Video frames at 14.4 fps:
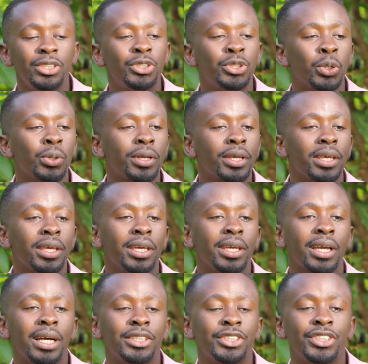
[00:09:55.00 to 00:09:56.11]

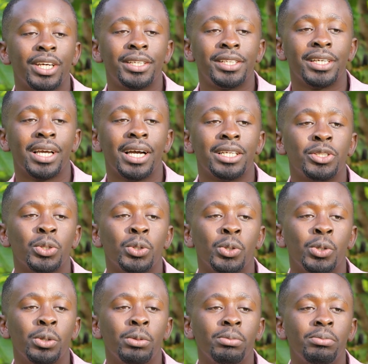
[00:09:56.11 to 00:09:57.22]
talking and chatting at
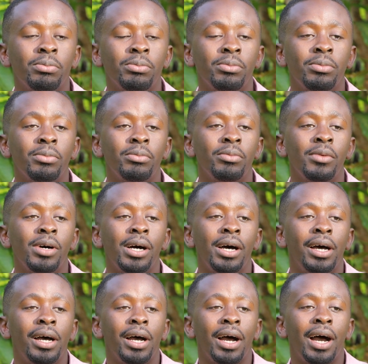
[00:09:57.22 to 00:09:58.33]
home.
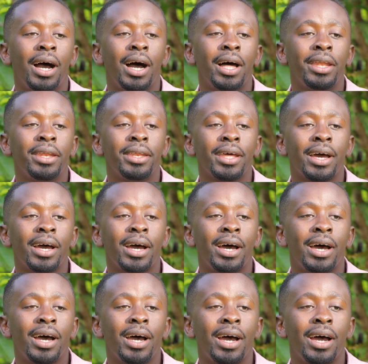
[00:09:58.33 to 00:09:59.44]
And
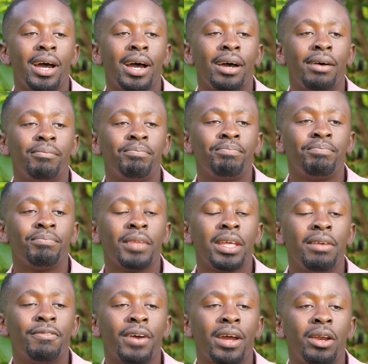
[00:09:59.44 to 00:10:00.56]

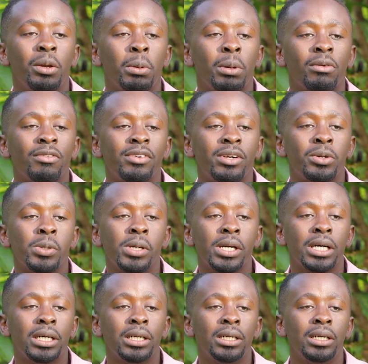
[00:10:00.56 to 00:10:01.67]
if I remember very
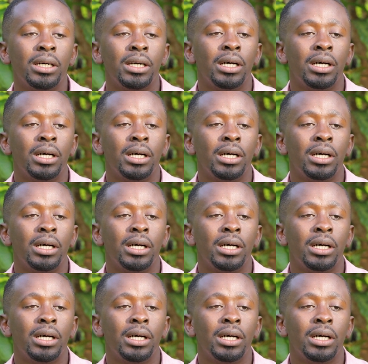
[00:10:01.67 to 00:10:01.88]
well,